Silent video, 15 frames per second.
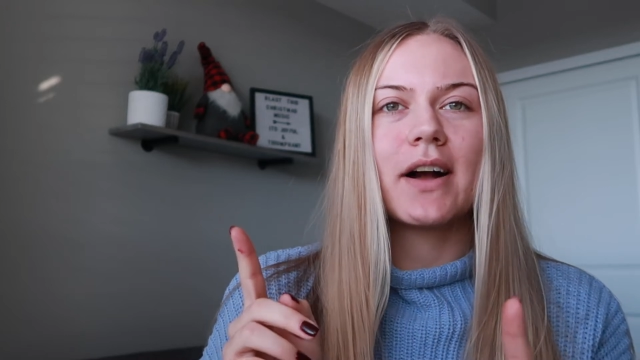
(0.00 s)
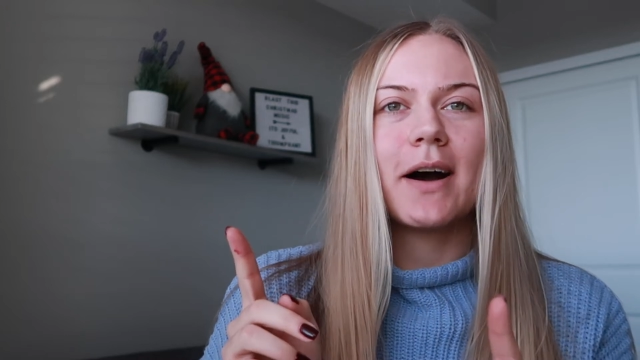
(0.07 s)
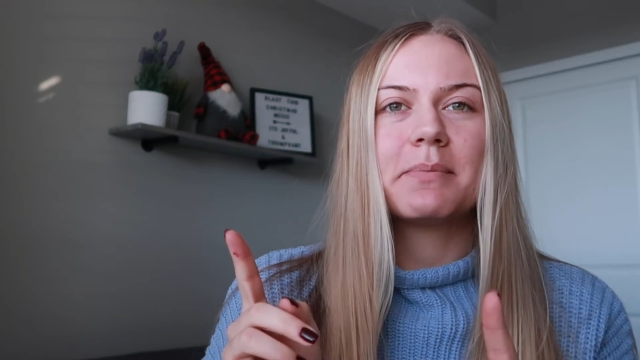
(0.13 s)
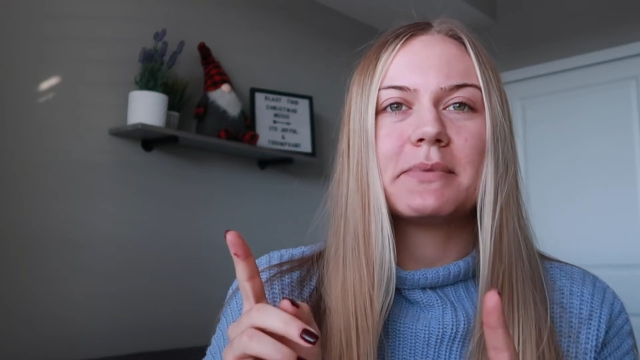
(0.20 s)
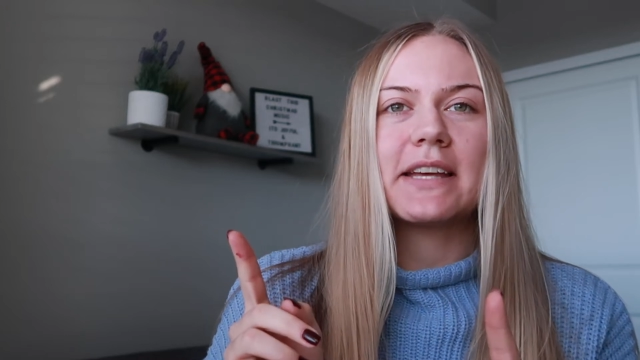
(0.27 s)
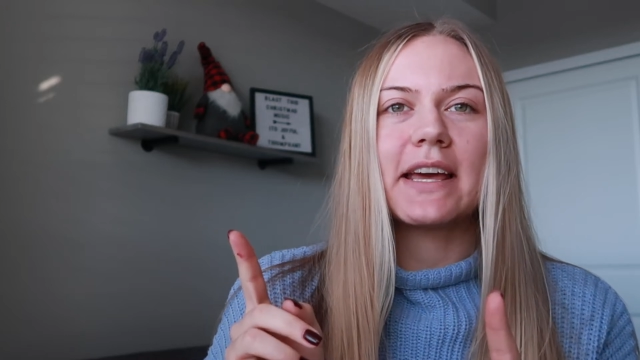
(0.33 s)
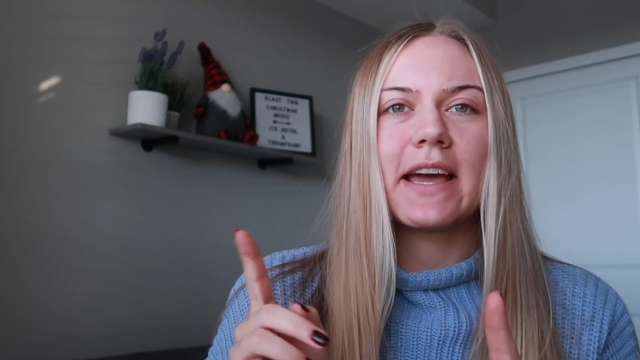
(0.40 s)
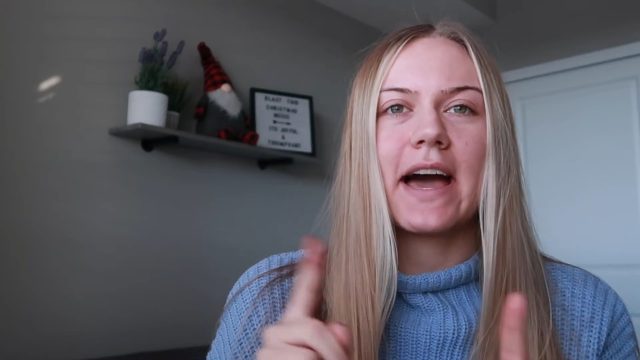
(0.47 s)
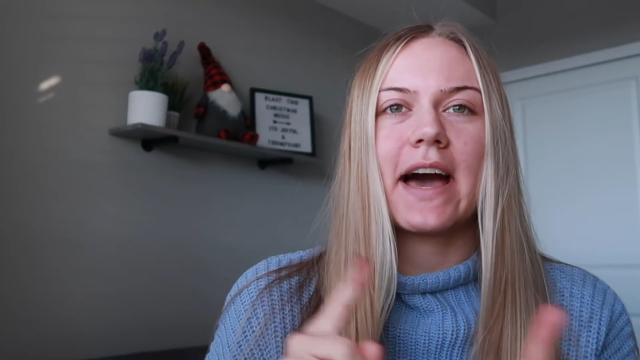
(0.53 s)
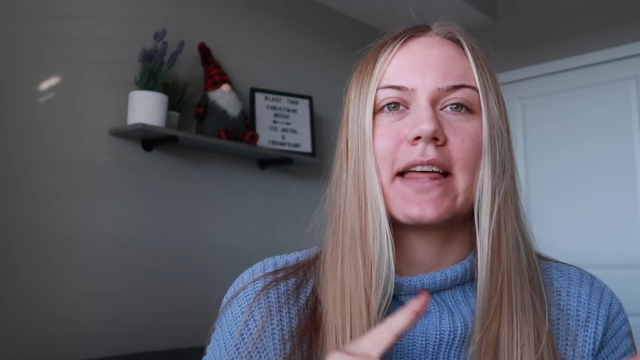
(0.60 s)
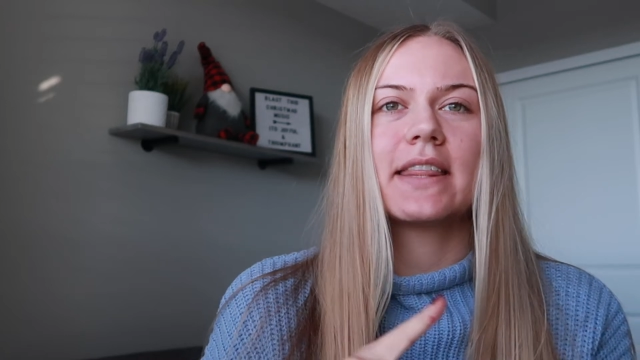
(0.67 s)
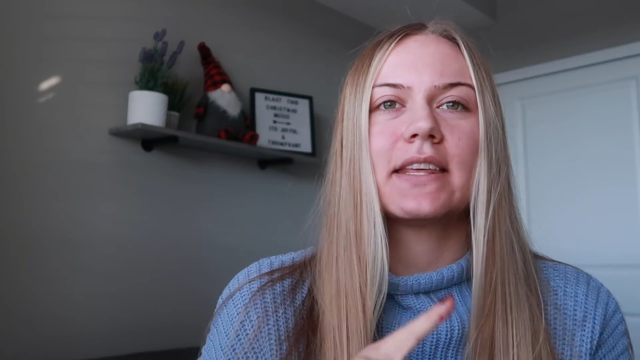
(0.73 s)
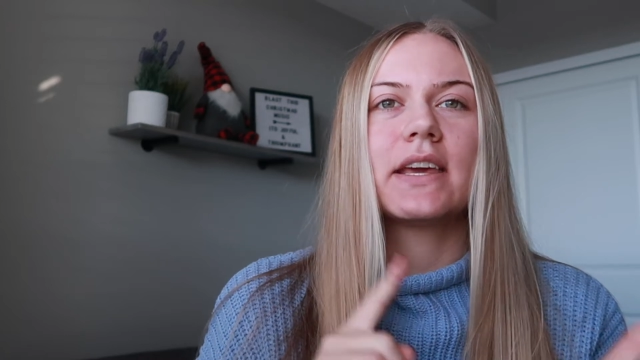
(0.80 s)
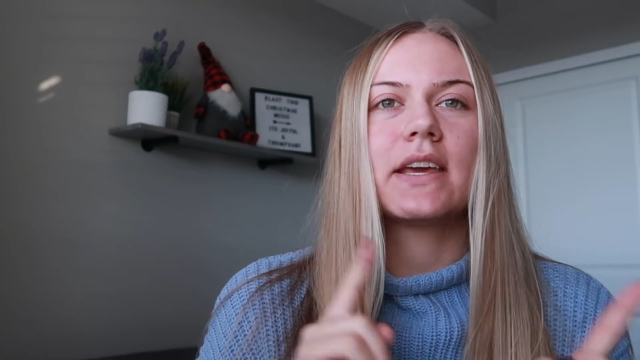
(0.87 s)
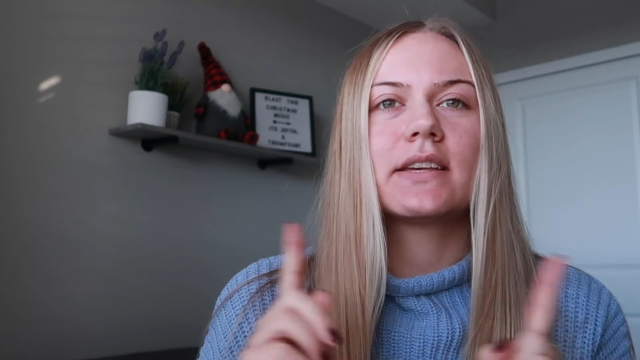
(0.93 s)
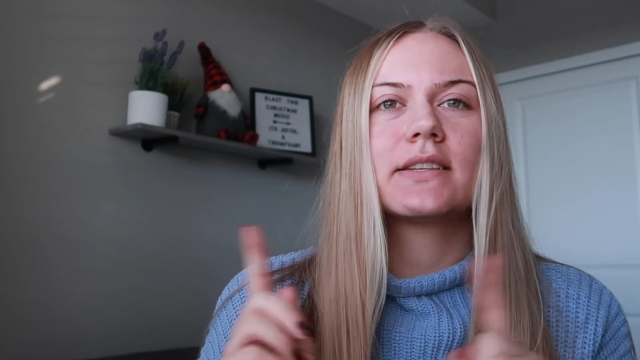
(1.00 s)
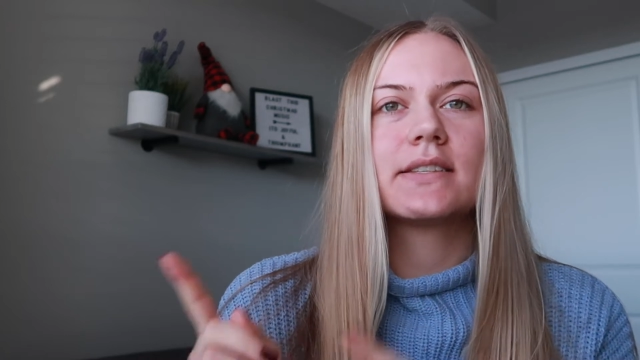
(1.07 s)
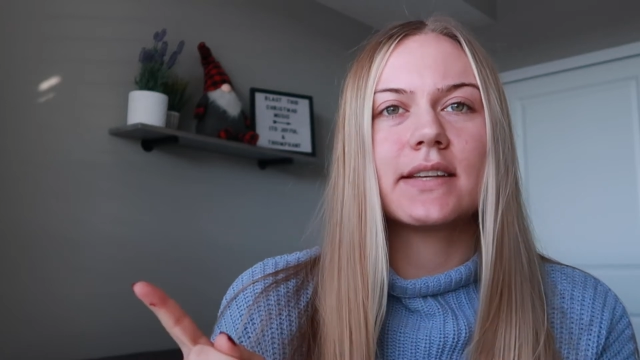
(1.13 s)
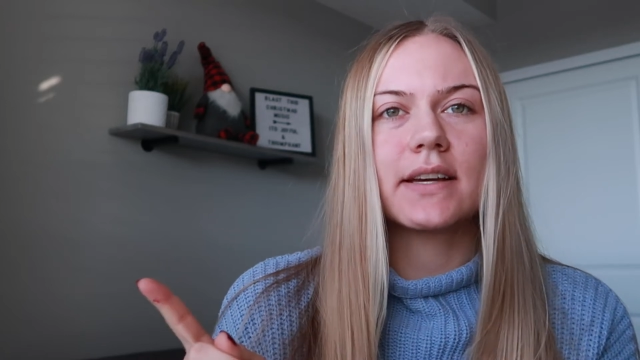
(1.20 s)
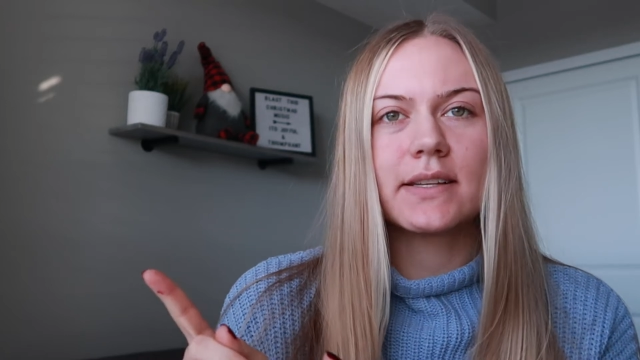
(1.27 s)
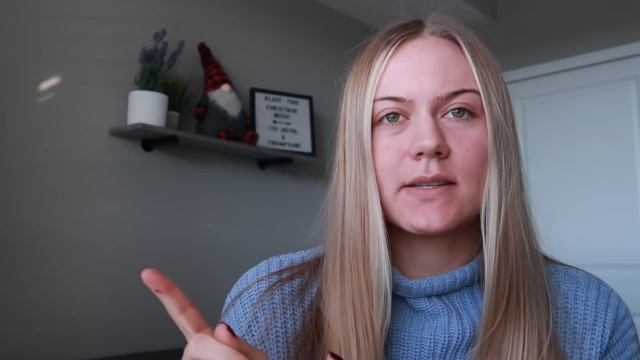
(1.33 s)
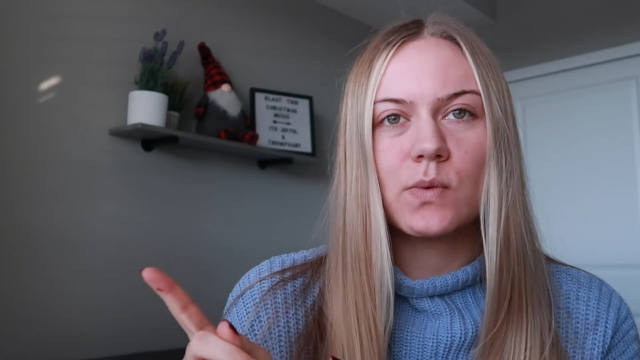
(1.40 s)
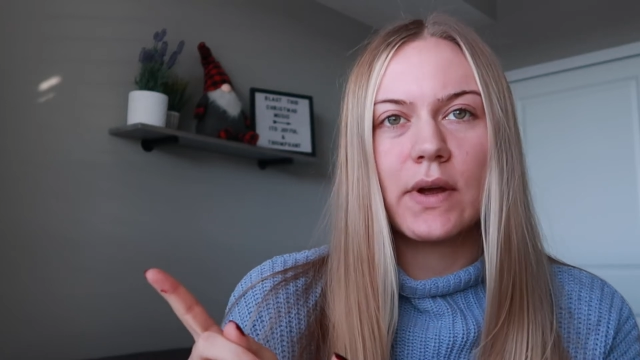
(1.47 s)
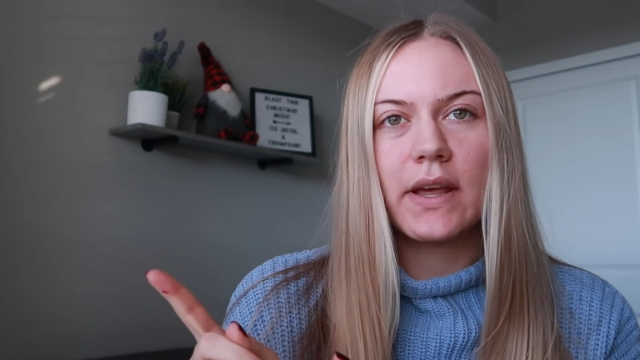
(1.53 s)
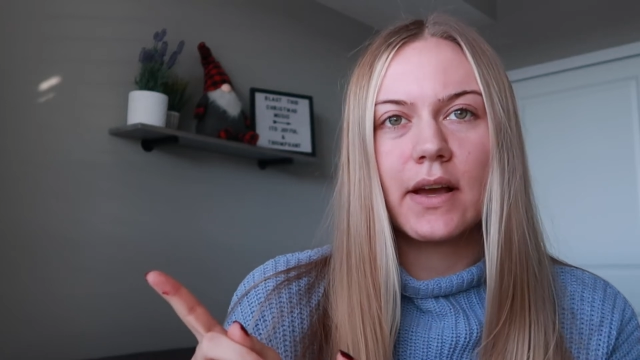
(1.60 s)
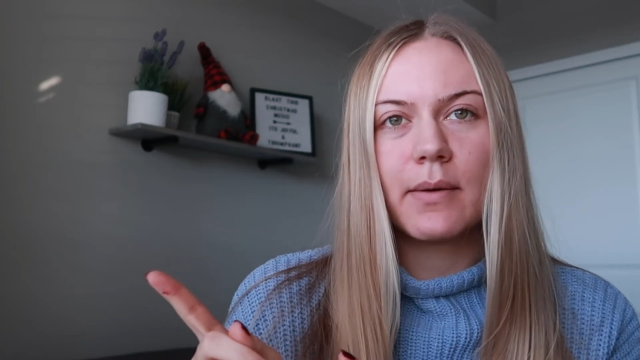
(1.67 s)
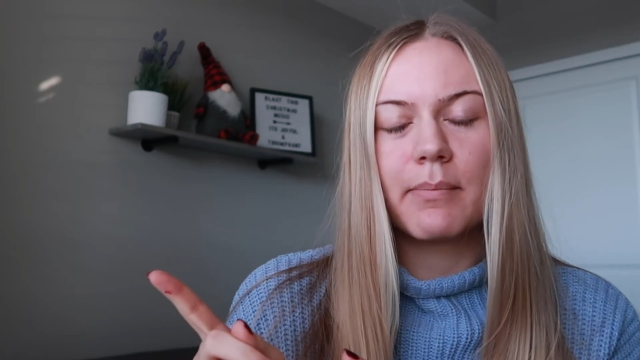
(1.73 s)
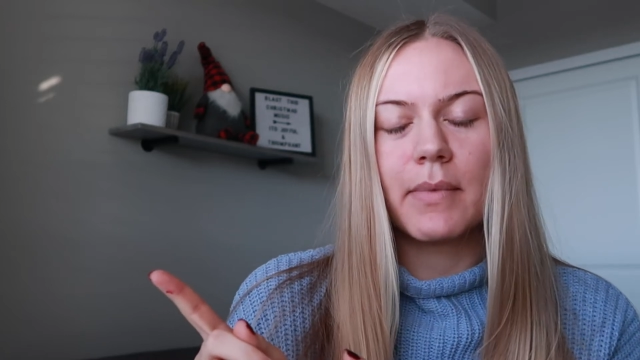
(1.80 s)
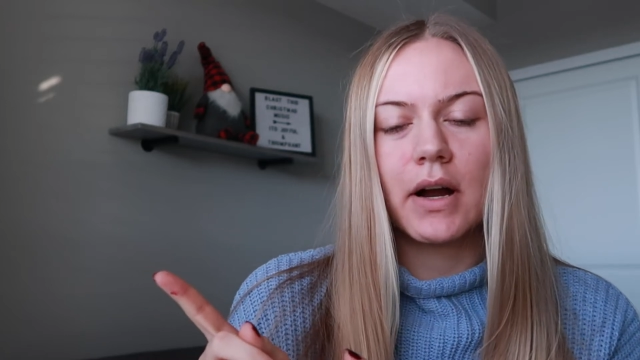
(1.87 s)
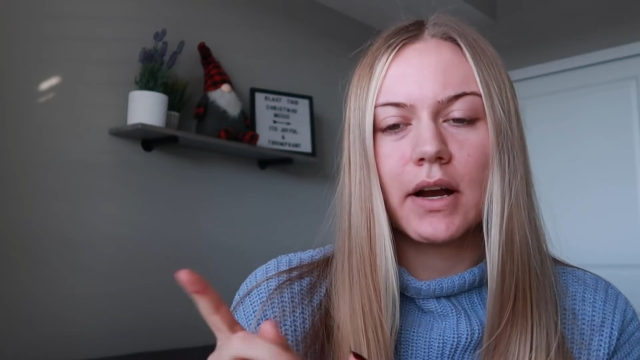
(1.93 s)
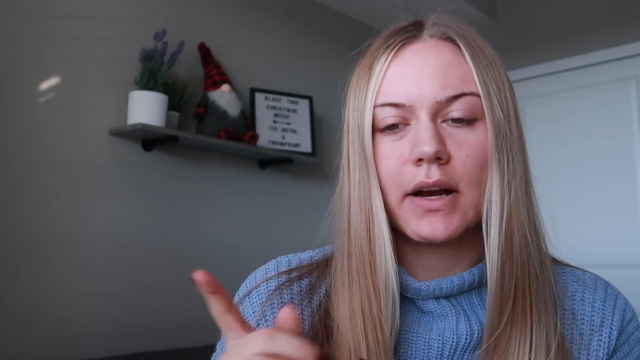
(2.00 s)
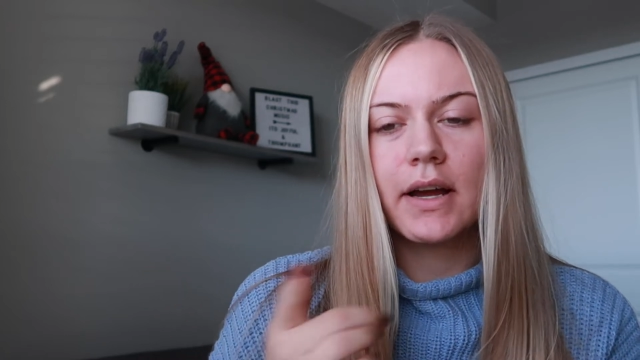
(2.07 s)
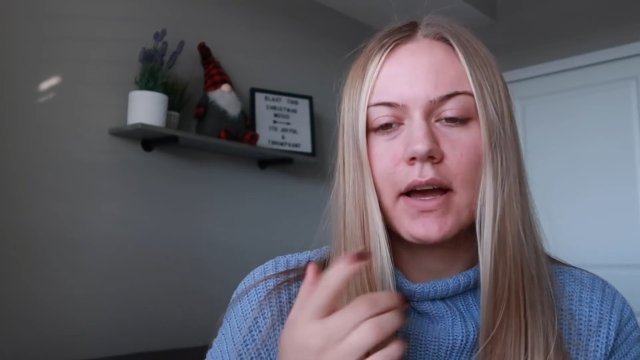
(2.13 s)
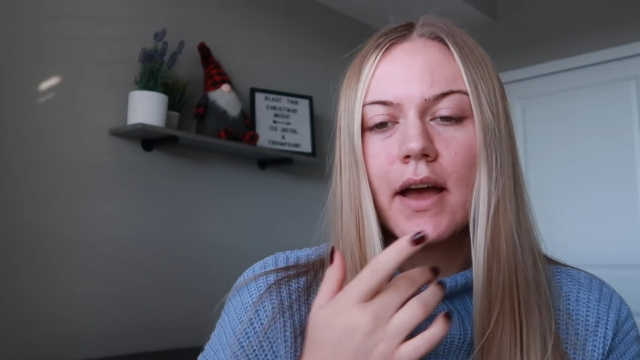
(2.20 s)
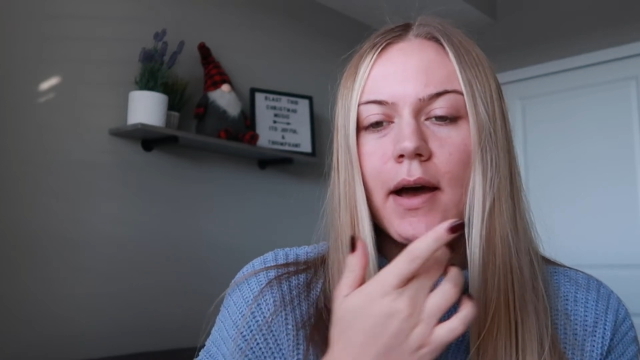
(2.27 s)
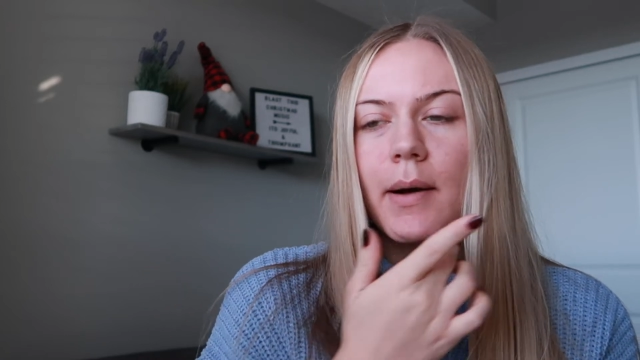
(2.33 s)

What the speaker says: update at the 6-week mark,